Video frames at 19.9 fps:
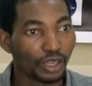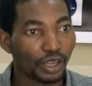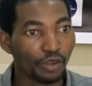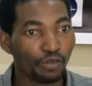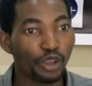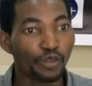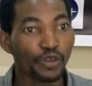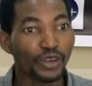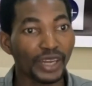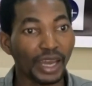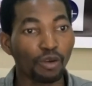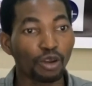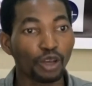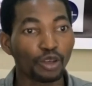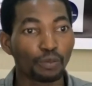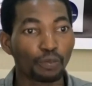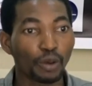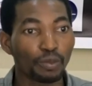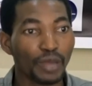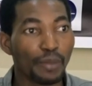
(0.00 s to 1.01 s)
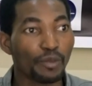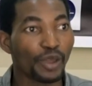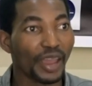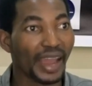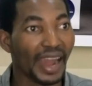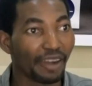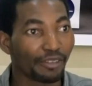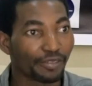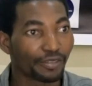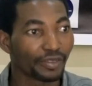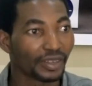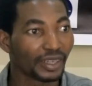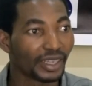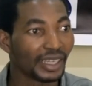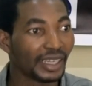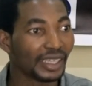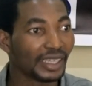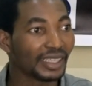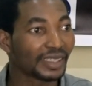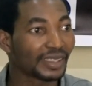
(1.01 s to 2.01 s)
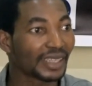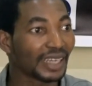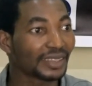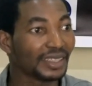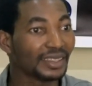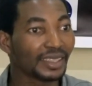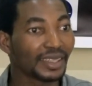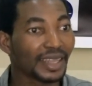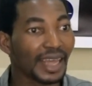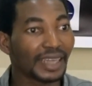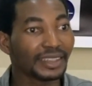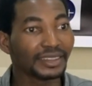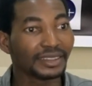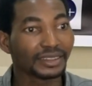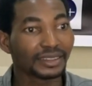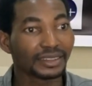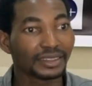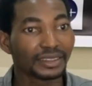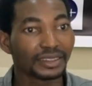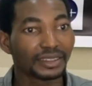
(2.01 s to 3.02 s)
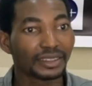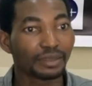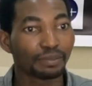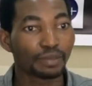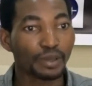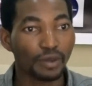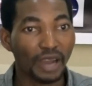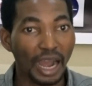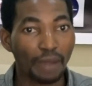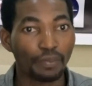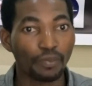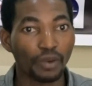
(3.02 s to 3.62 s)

We feel that one of the problems we have is that Nigerian people,